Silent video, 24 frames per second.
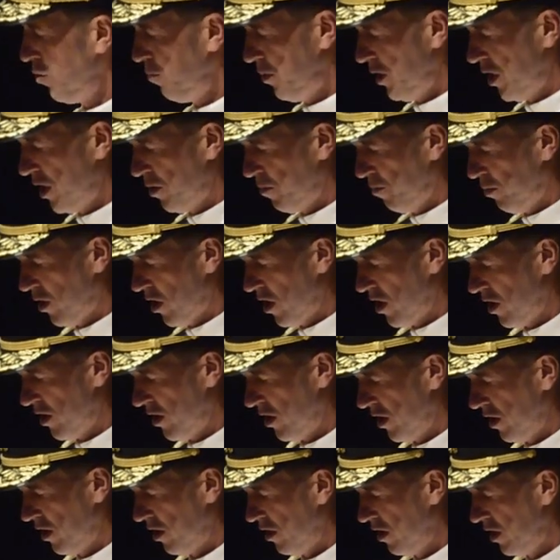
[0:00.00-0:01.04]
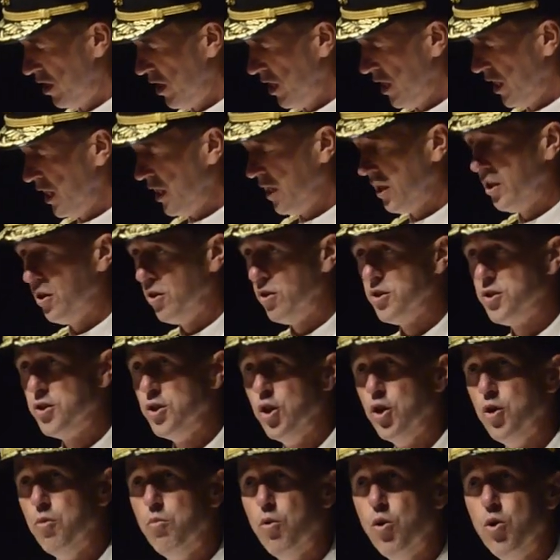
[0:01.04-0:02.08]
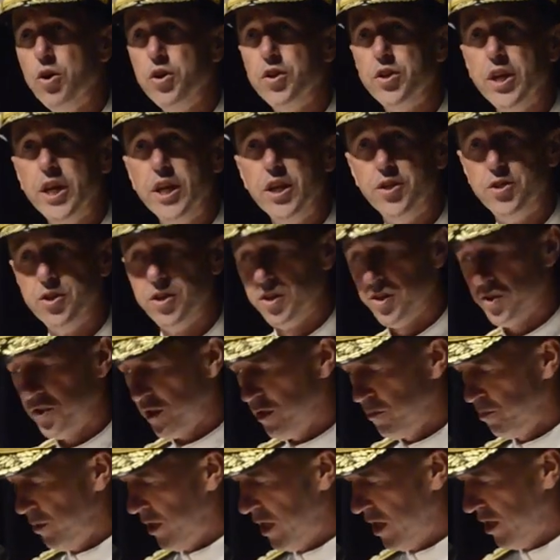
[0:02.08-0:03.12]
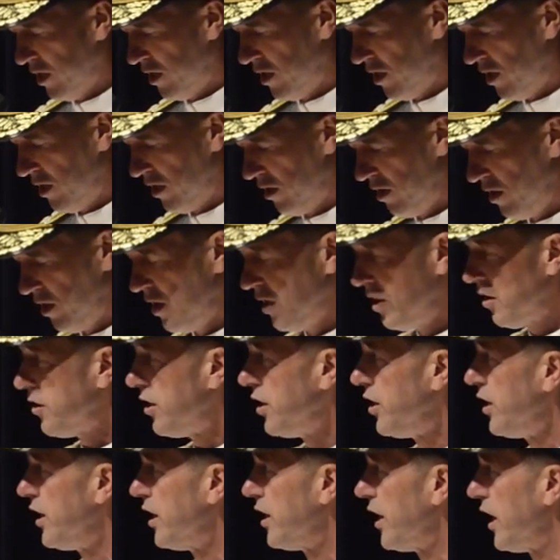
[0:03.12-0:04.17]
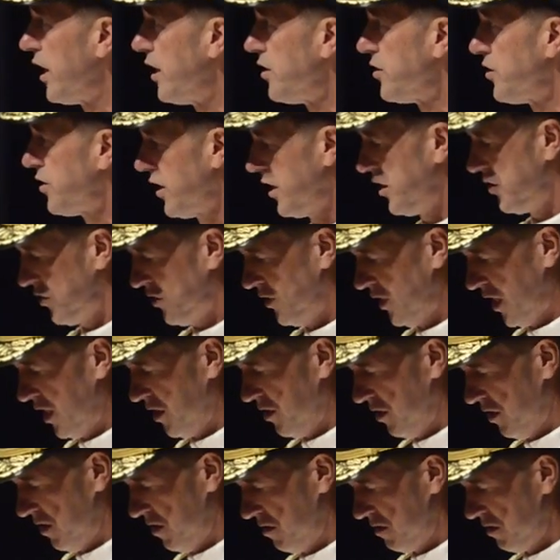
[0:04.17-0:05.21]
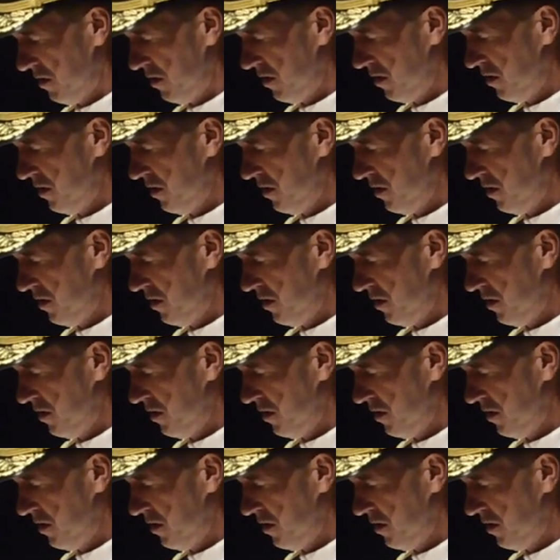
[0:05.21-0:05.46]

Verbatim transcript: is no better partner, and there is no more dangerous competitor than the United States sailor.